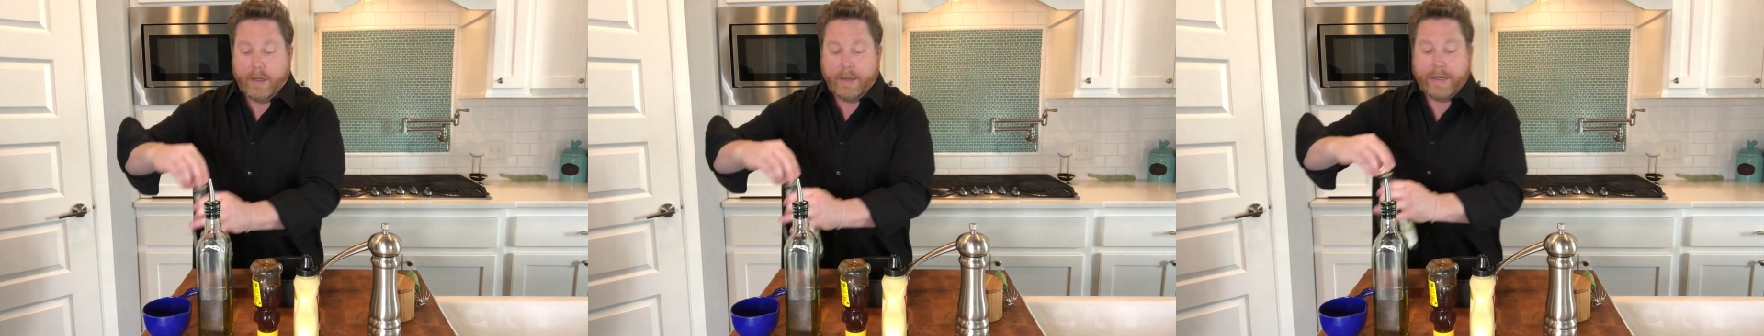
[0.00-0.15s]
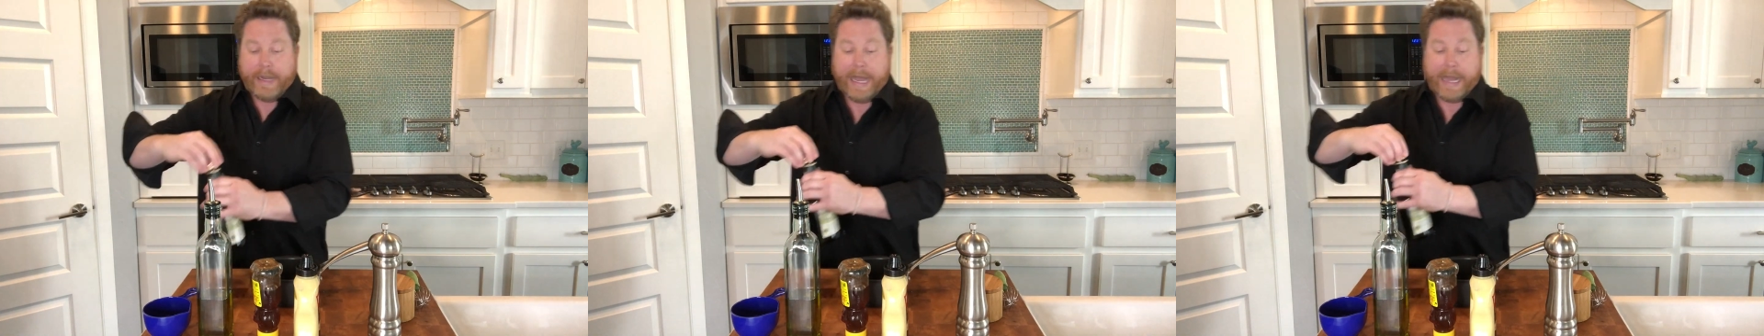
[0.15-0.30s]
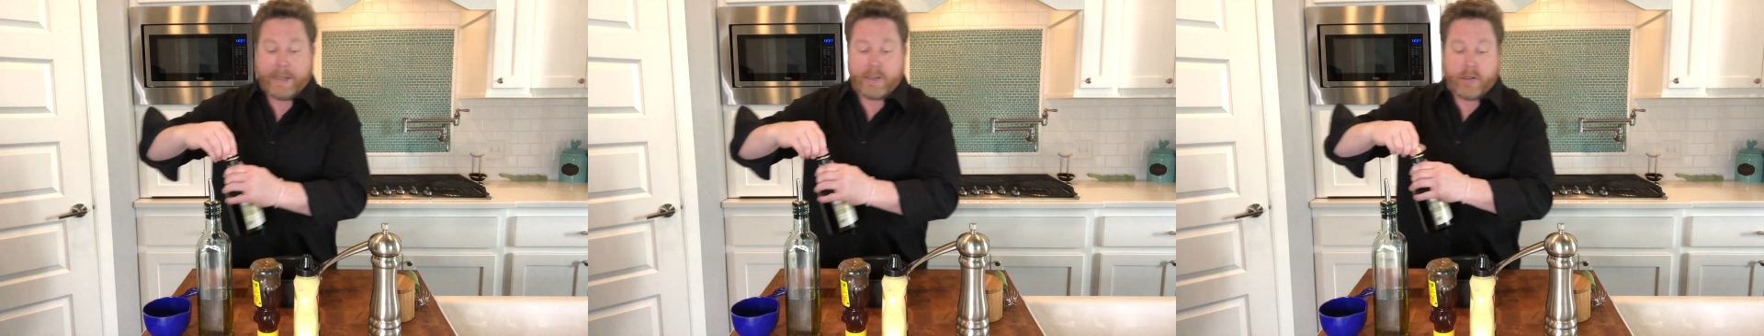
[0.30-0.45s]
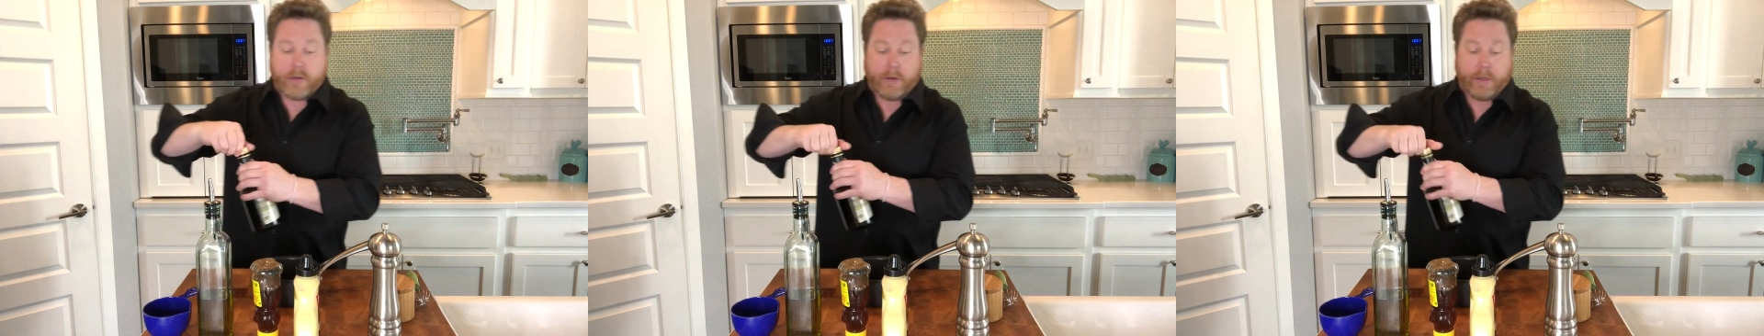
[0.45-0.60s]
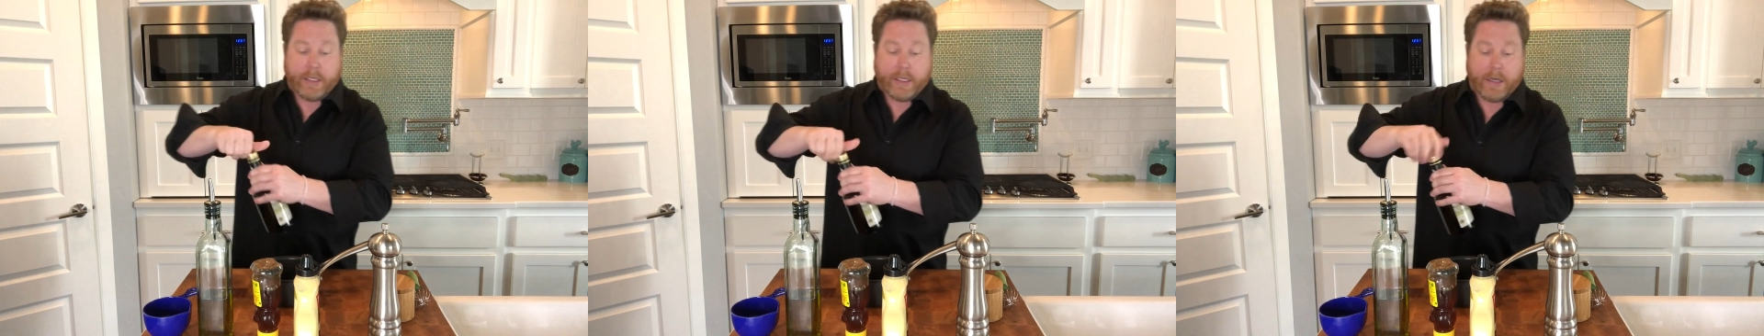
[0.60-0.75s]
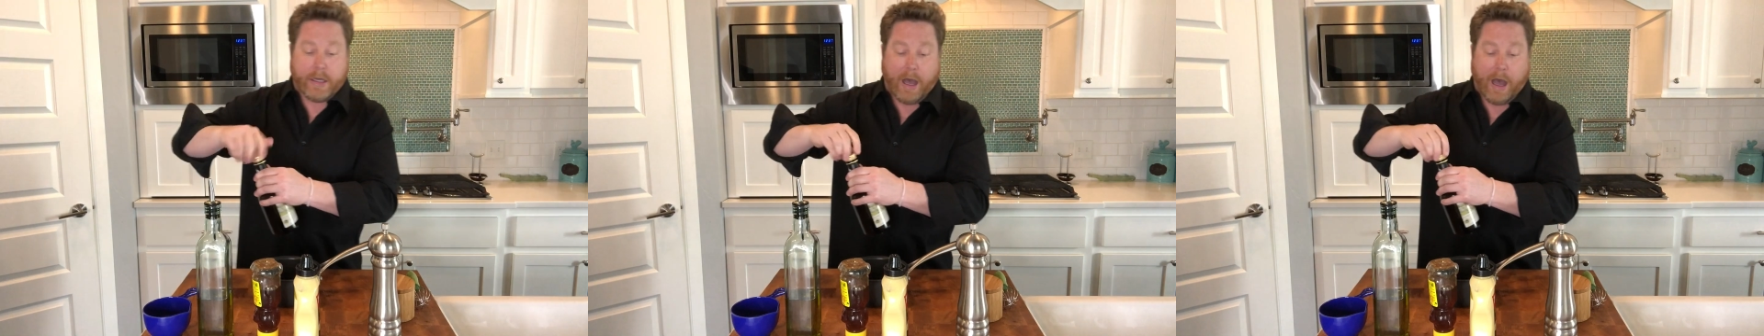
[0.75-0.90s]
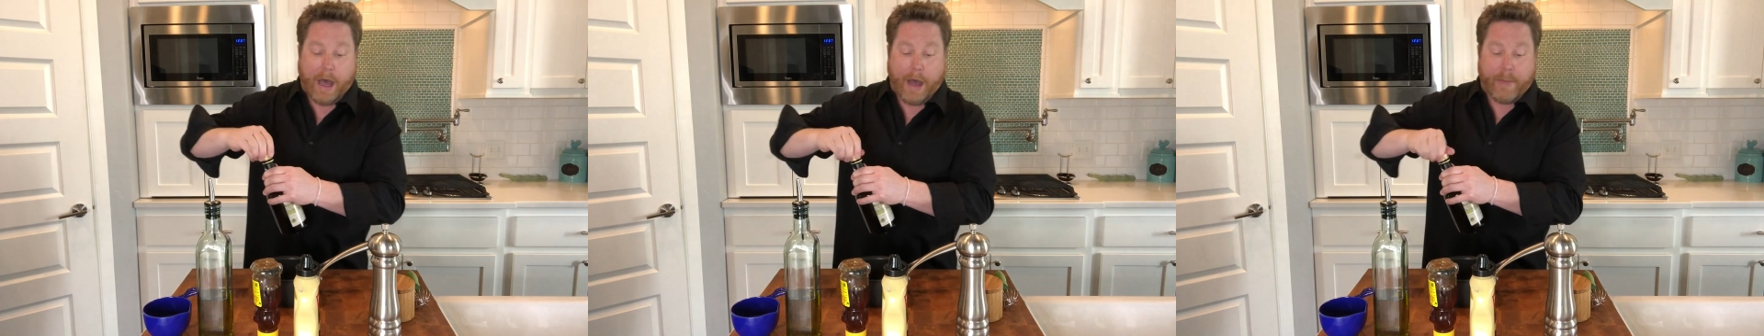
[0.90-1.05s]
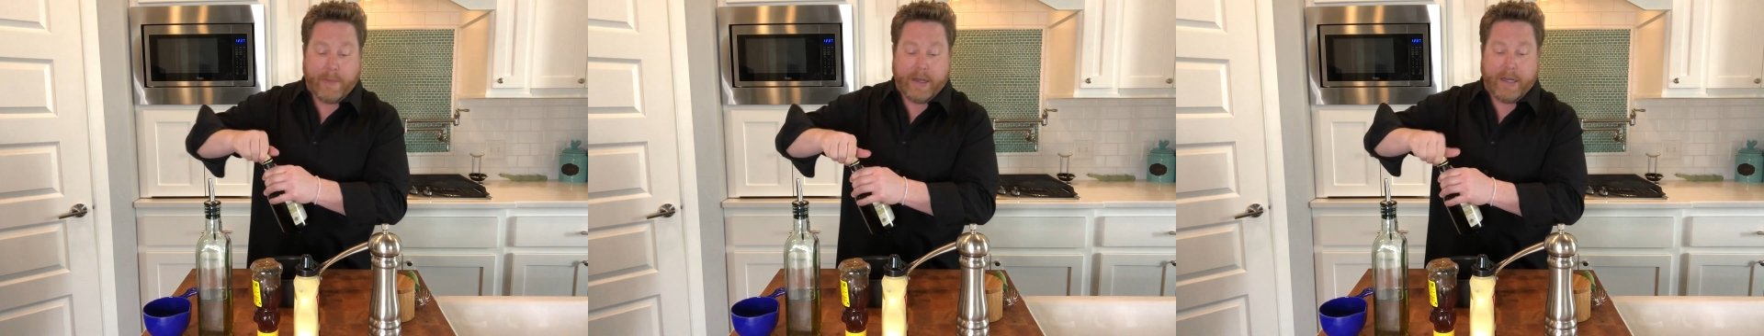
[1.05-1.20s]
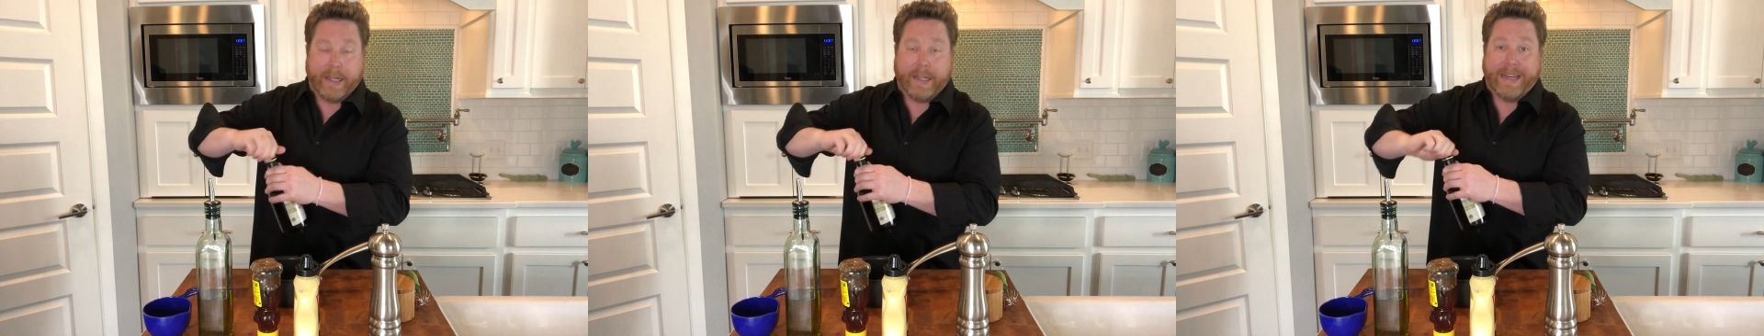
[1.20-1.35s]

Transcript: naturally common